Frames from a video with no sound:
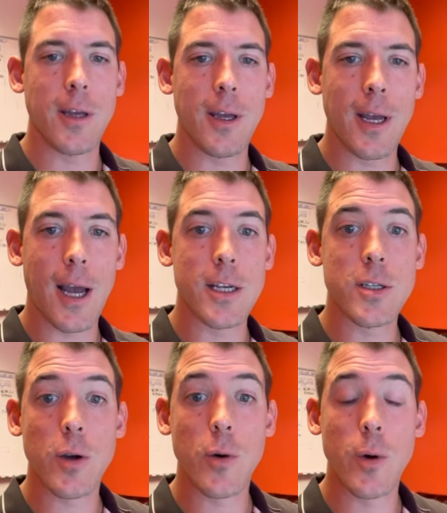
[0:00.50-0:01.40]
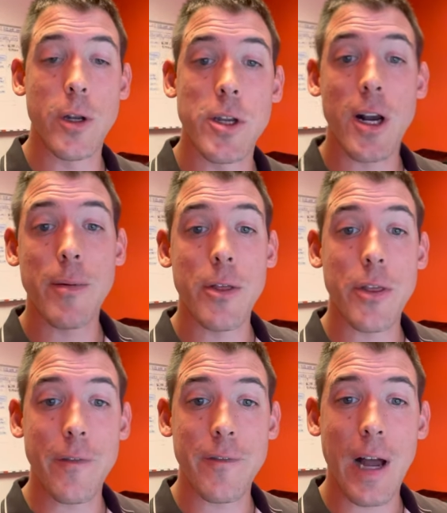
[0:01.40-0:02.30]
Hey guys, I wanted to talk about
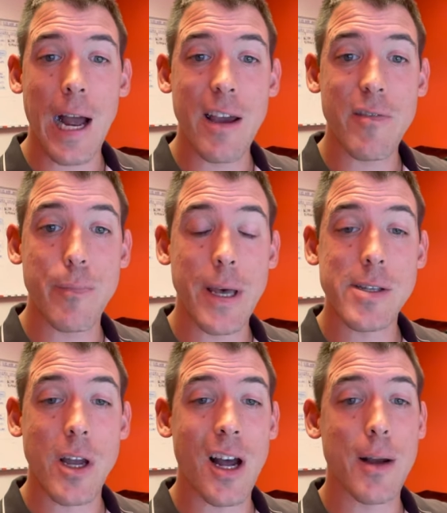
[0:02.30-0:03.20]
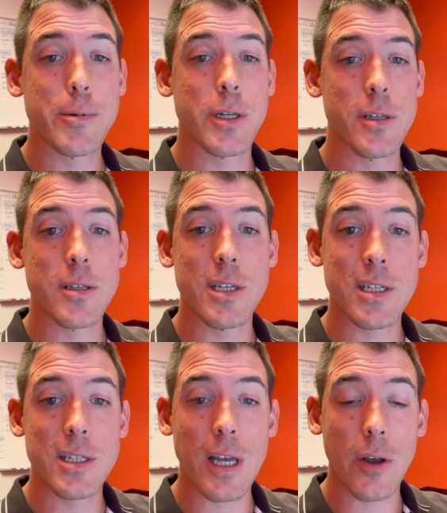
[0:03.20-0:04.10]
the five best options to
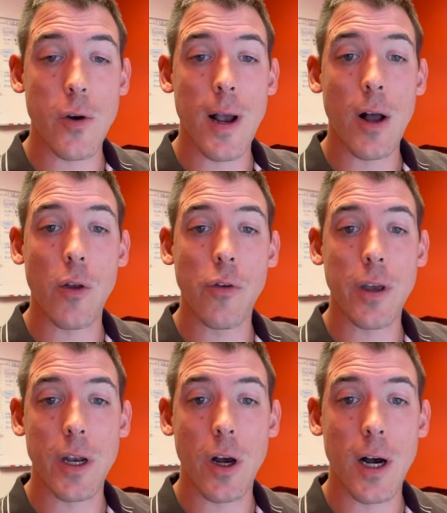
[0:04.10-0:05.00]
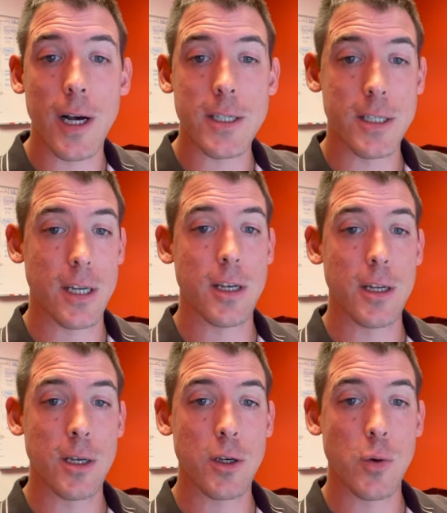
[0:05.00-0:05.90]
sell your house in Austin
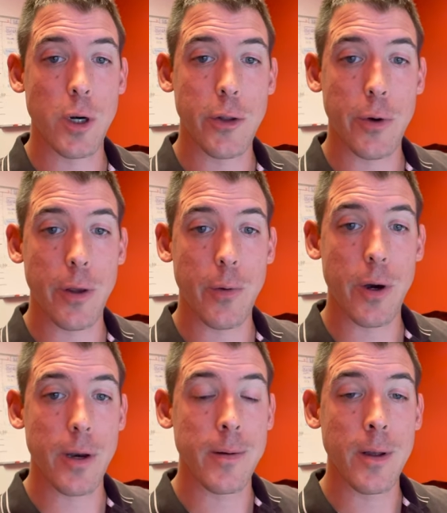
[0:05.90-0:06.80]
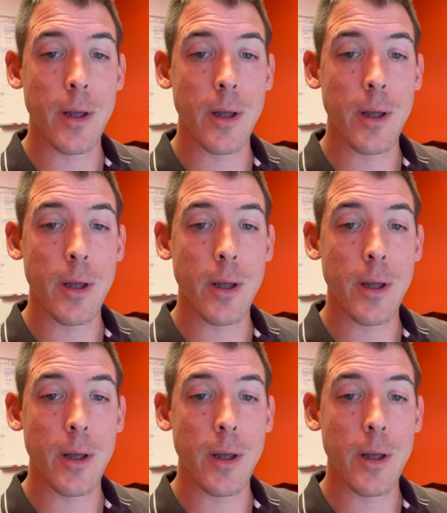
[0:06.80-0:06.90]
in 2021.